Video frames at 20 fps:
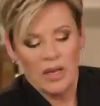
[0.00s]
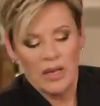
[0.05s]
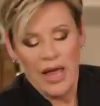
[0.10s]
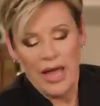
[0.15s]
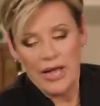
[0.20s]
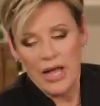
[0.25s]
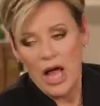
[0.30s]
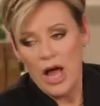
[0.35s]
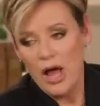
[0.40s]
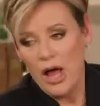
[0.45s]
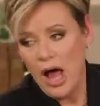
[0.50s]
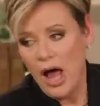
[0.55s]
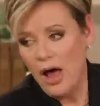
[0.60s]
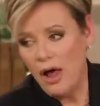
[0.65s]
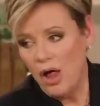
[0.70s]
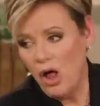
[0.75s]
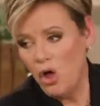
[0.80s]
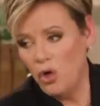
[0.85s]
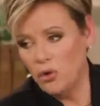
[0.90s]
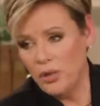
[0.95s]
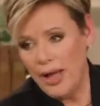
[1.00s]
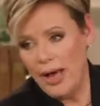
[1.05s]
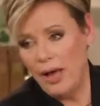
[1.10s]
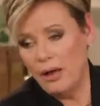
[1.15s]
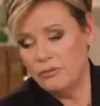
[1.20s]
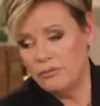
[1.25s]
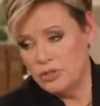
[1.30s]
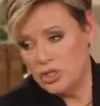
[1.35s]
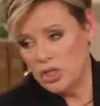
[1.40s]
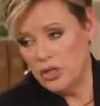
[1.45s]
Like, I'll hold
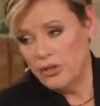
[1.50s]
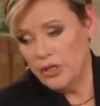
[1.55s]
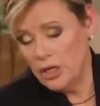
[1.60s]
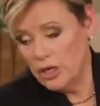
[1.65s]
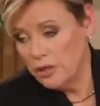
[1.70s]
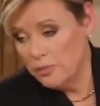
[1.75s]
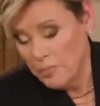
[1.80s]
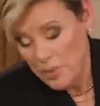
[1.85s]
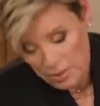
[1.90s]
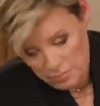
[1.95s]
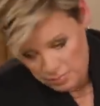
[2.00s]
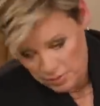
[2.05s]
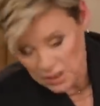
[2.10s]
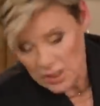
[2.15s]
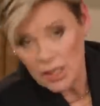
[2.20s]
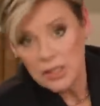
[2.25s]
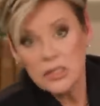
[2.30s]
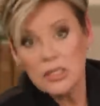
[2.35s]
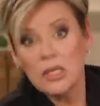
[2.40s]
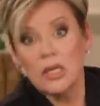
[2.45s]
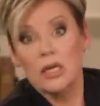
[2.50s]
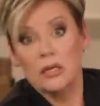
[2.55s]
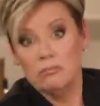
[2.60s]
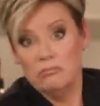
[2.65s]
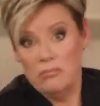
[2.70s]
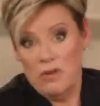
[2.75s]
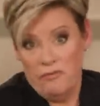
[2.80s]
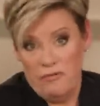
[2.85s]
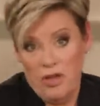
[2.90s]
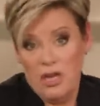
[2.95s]
out until the end of the month, but that's it.
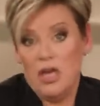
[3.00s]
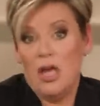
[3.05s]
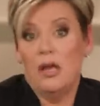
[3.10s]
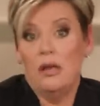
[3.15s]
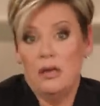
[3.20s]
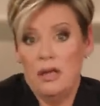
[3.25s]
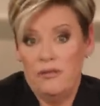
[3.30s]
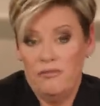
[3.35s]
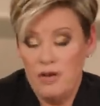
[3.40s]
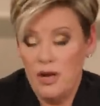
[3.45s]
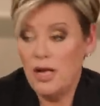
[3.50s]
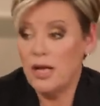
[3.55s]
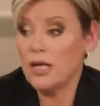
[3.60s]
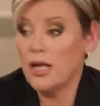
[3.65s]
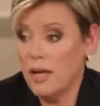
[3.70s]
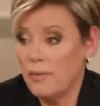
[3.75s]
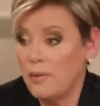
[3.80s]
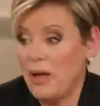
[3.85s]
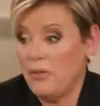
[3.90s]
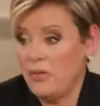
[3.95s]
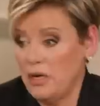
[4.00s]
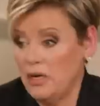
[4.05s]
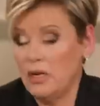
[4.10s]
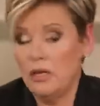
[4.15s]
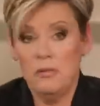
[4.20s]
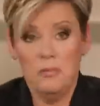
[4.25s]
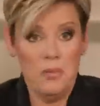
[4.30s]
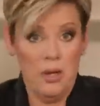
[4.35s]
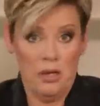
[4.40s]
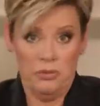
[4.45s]
If it doesn't come by the end of
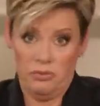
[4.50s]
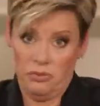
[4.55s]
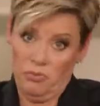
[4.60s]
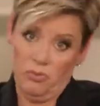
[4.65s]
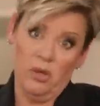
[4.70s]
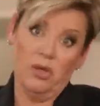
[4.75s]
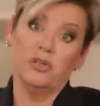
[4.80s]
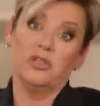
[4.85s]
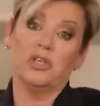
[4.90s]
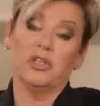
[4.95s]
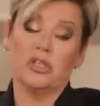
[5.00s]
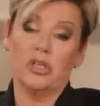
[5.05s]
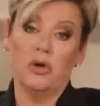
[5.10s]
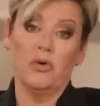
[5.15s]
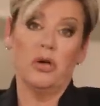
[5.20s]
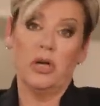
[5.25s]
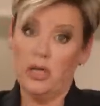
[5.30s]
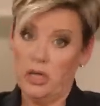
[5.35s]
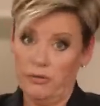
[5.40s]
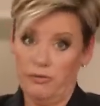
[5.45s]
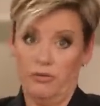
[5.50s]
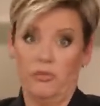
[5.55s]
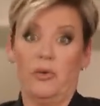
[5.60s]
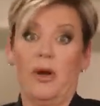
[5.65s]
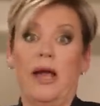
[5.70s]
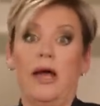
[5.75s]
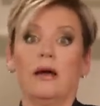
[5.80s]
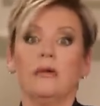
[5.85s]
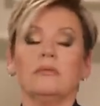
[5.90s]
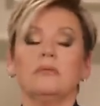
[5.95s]
the month, we're just going a different
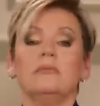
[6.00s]
route.